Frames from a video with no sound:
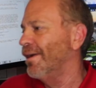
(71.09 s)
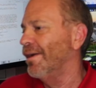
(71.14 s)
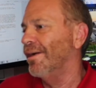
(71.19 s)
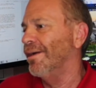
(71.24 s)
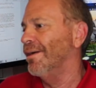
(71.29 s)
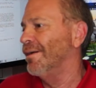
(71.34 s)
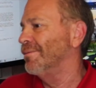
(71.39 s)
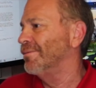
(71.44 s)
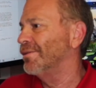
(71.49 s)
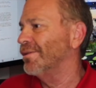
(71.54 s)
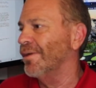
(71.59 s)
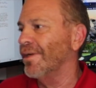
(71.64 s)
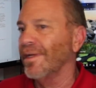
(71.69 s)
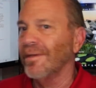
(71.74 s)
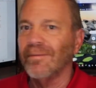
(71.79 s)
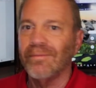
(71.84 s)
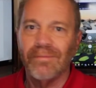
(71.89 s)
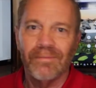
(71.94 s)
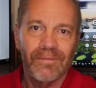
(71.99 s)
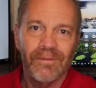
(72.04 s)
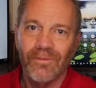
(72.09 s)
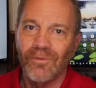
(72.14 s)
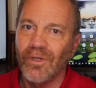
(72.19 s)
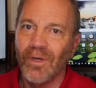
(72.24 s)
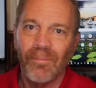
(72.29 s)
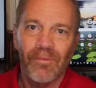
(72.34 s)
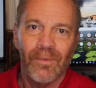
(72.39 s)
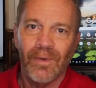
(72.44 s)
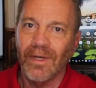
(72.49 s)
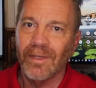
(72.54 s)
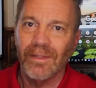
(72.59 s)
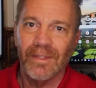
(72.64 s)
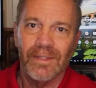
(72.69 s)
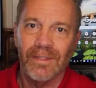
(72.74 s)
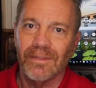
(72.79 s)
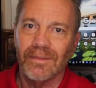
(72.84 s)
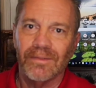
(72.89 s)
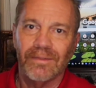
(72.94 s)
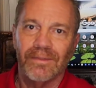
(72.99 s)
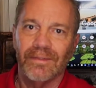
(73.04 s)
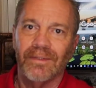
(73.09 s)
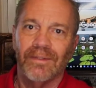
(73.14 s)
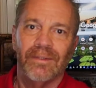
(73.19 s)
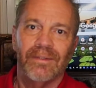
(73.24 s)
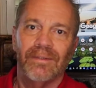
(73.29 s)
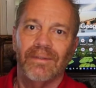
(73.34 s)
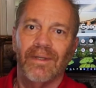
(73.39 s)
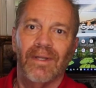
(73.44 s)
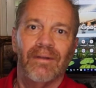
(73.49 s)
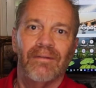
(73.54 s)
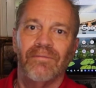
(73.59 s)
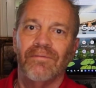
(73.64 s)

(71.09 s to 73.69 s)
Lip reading: so I grew up around guns, and